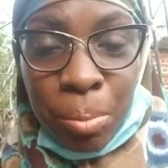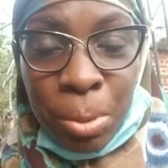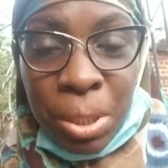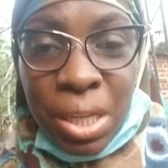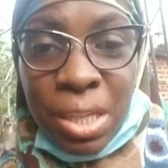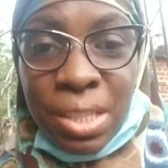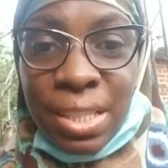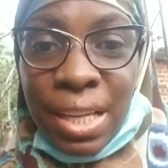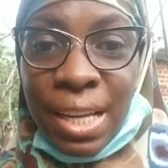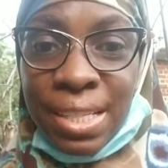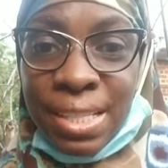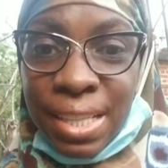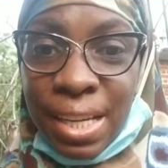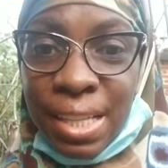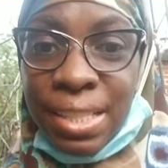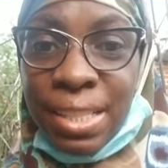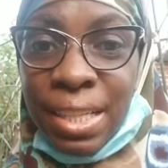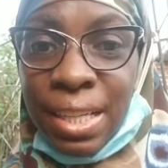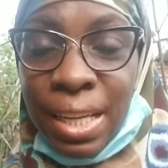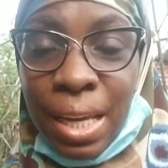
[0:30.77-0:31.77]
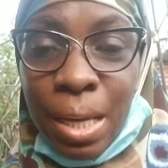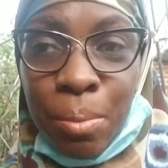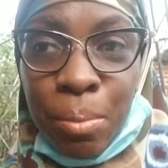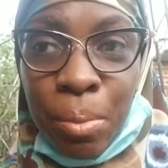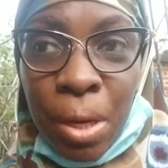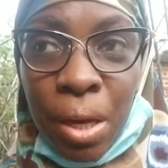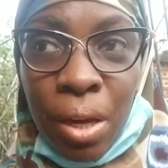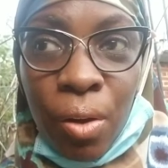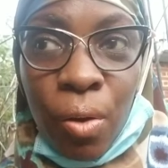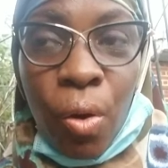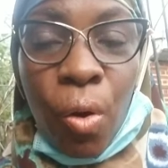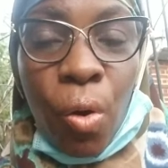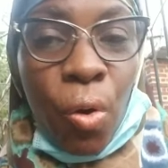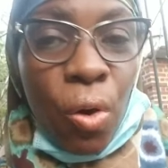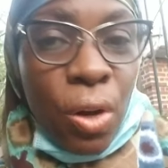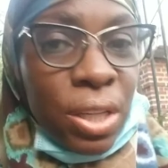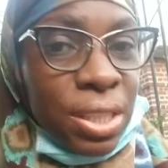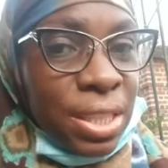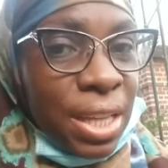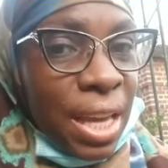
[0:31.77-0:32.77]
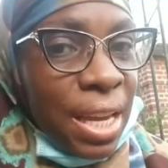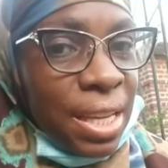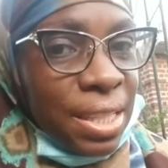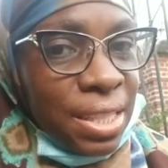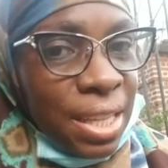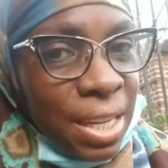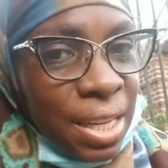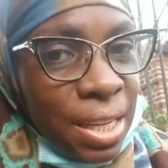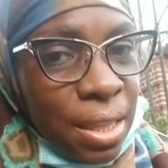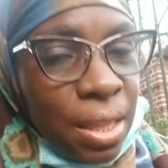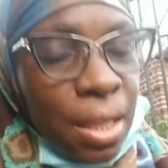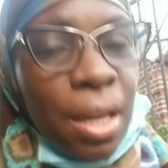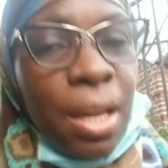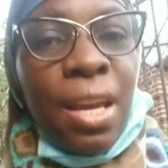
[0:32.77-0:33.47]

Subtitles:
Because I sent an email August 18th